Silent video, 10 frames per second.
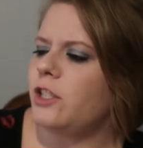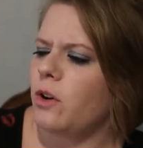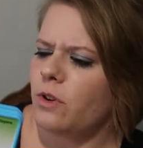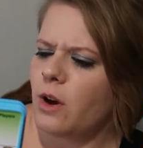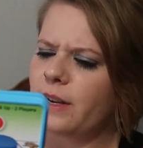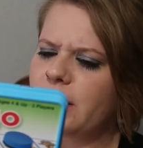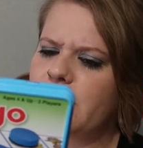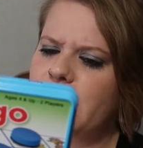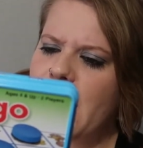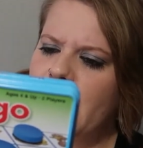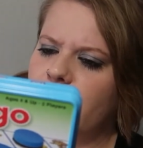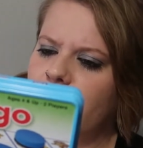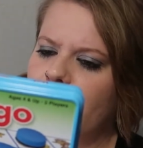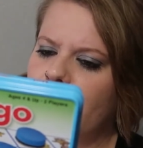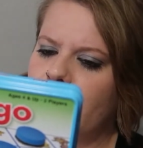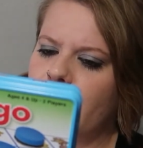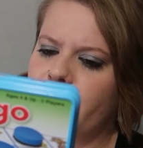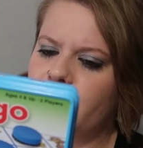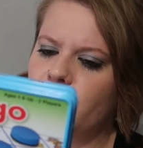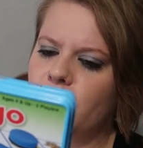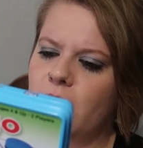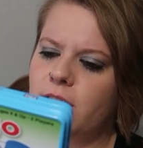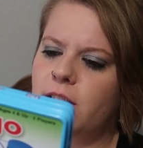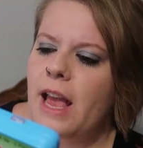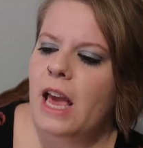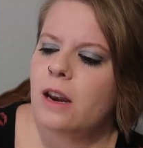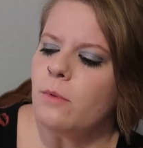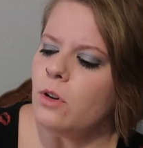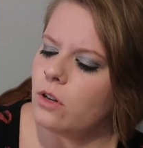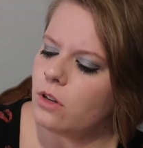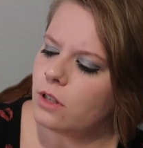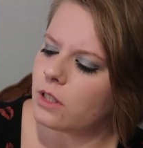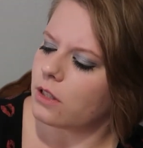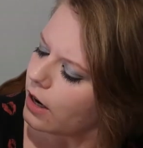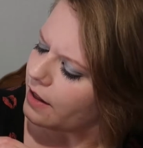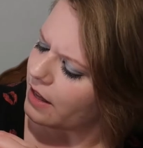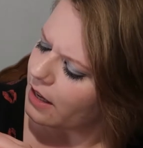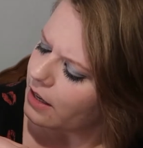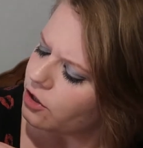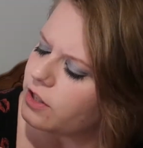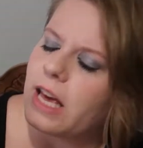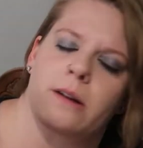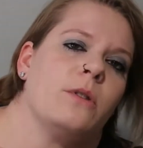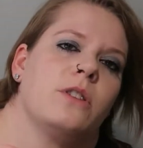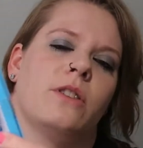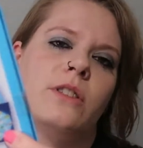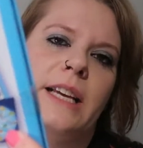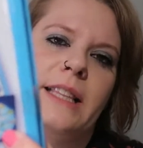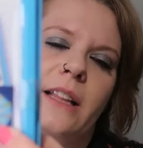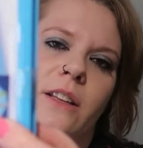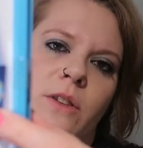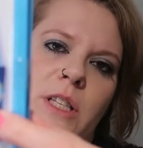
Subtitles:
don't know exactly if it's just animals. I think it is just animals. There's like that little